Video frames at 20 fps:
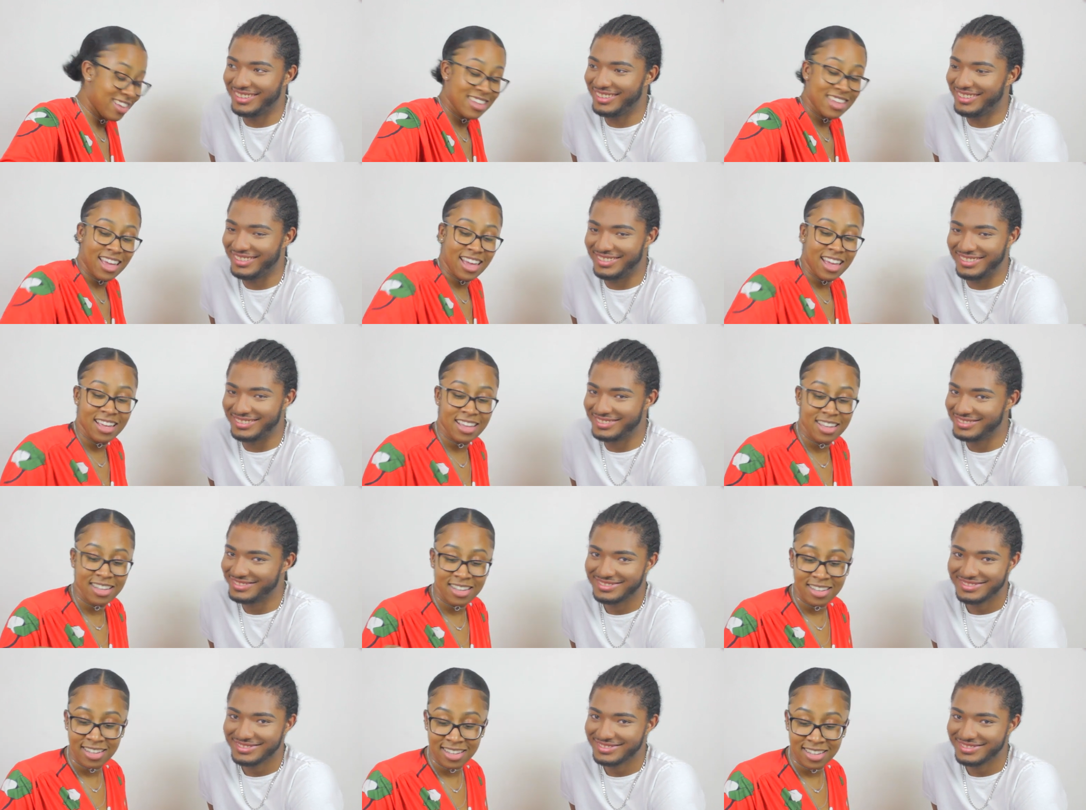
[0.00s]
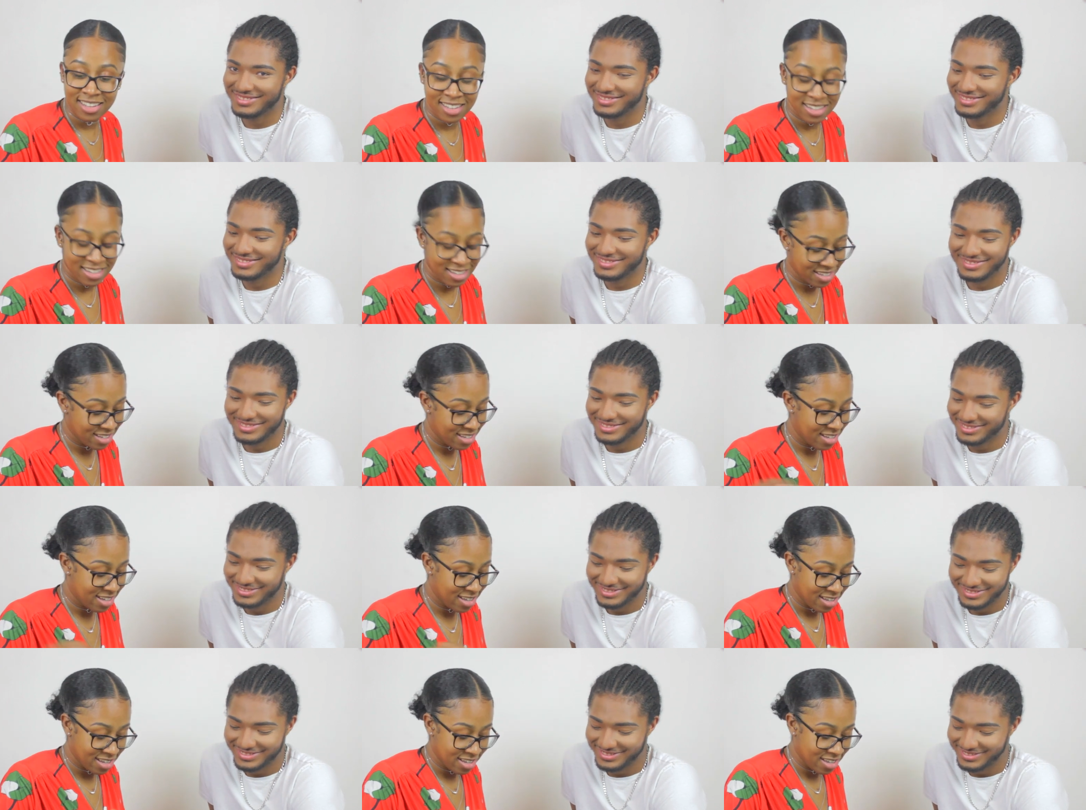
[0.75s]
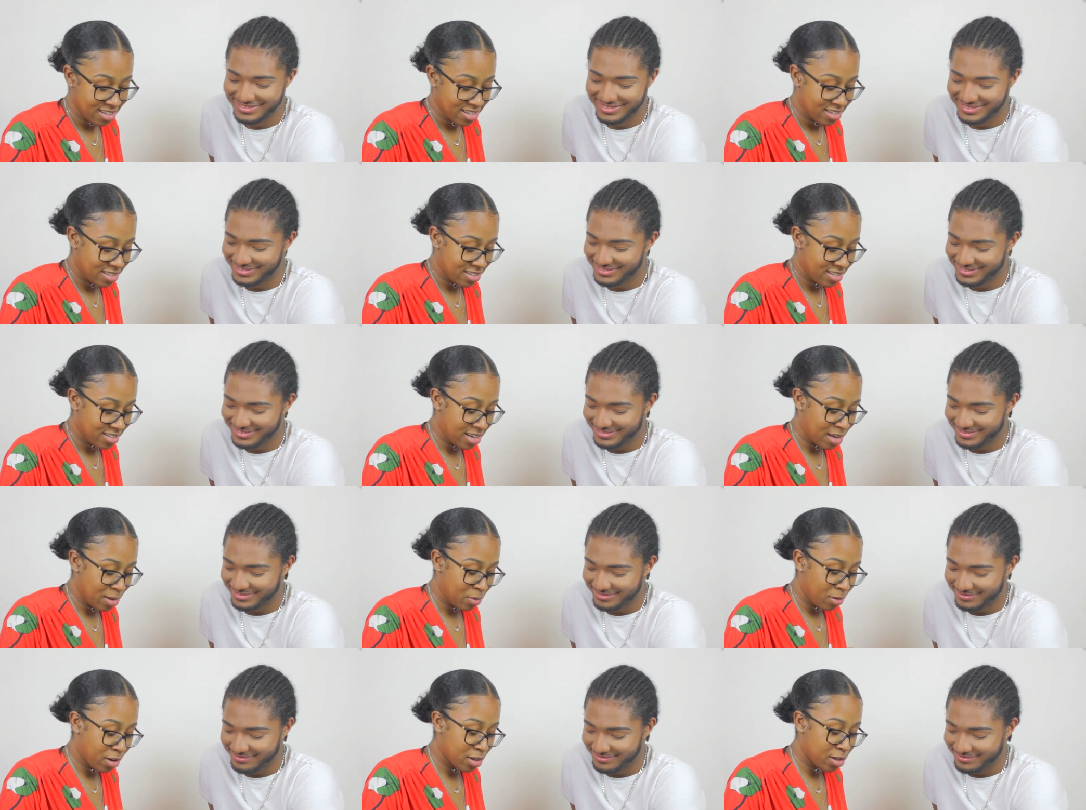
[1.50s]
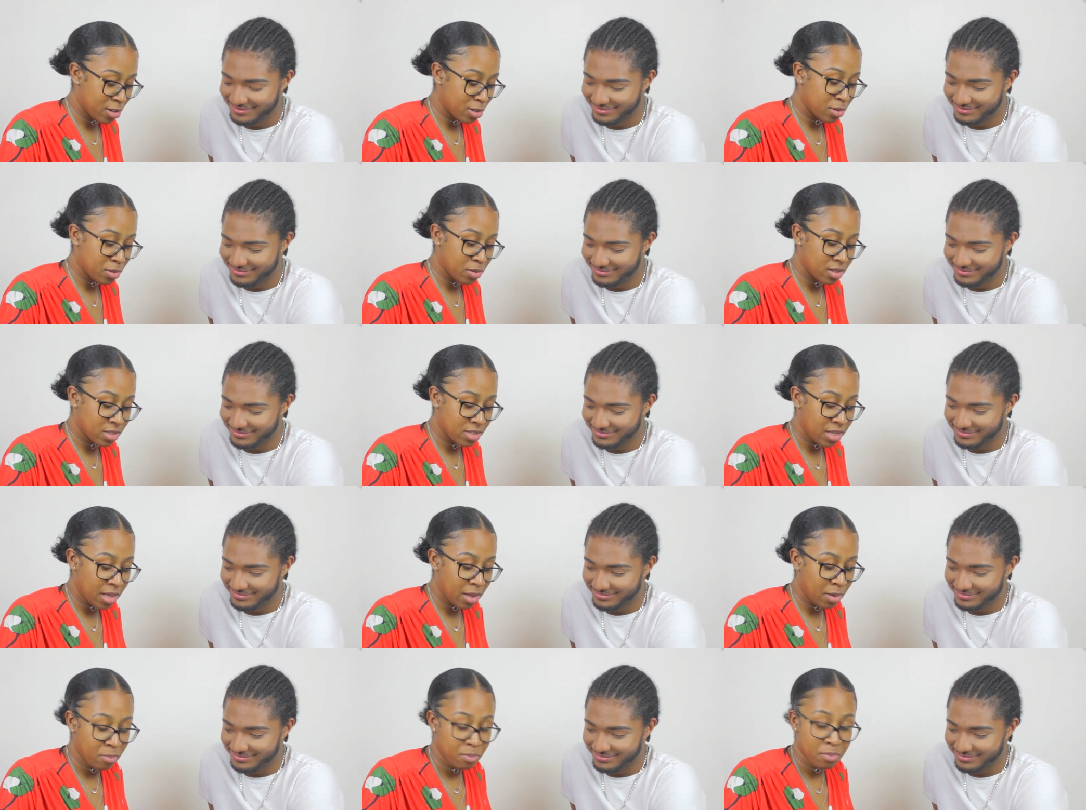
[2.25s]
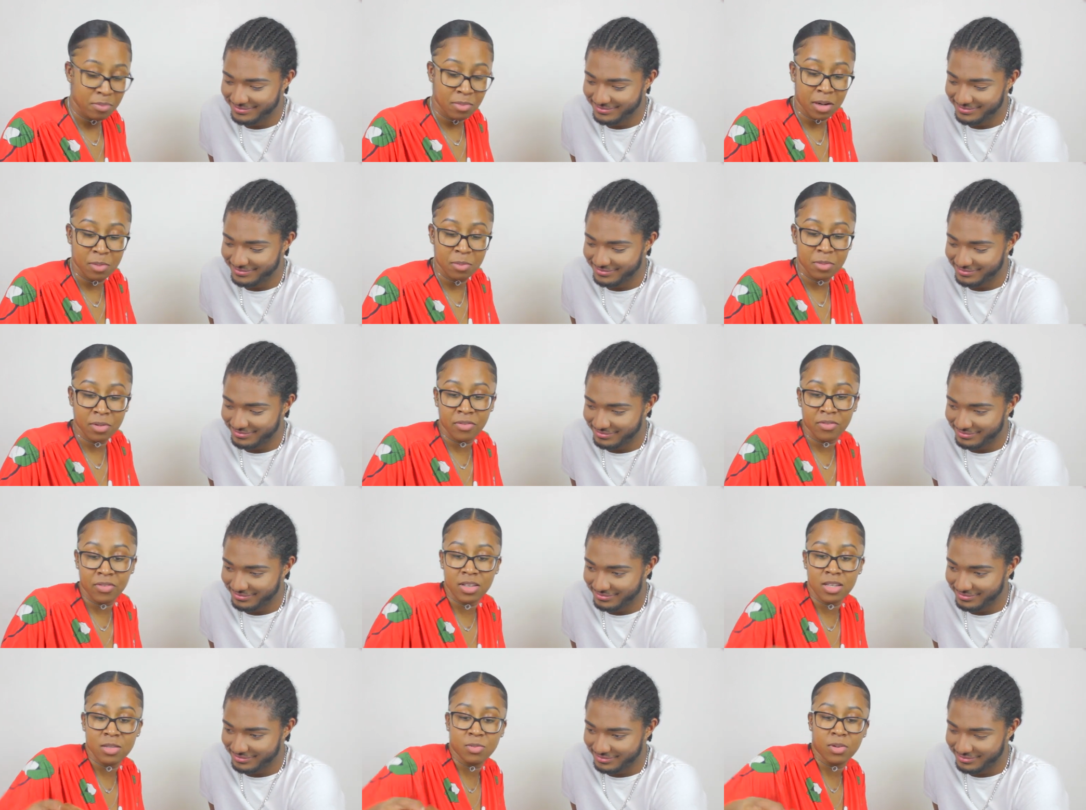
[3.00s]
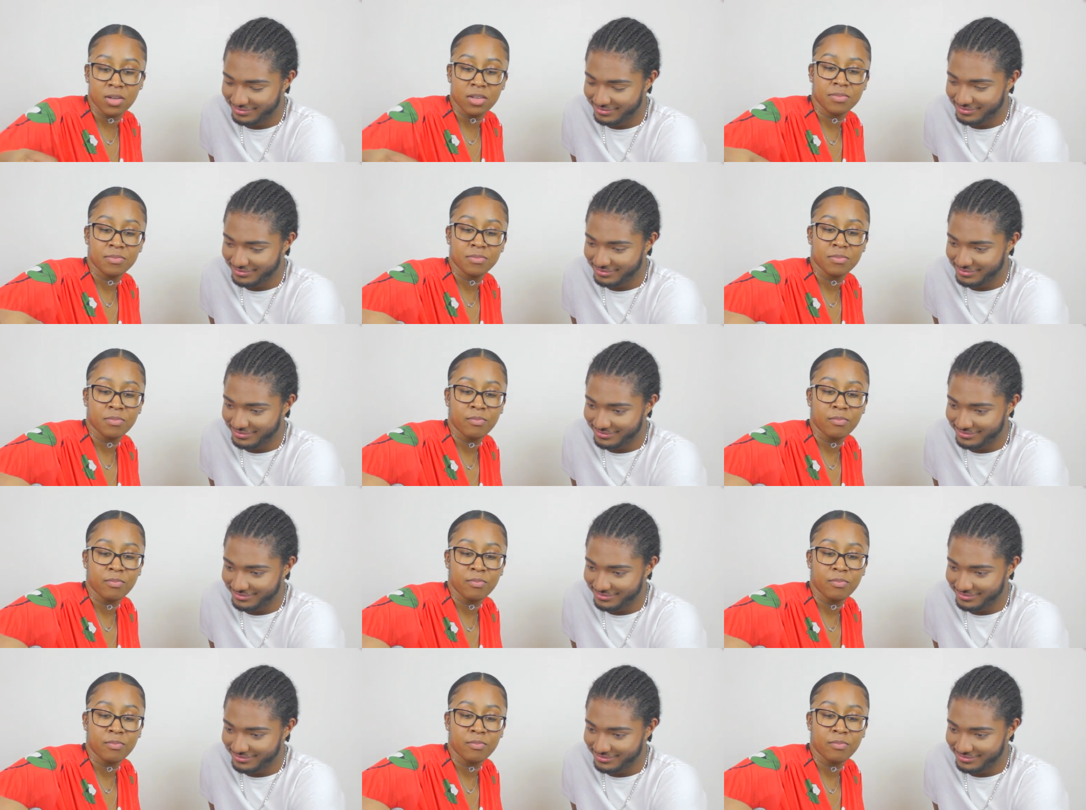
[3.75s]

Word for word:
Speaker 1: Yeah? So now we're gonna do the same but with this one.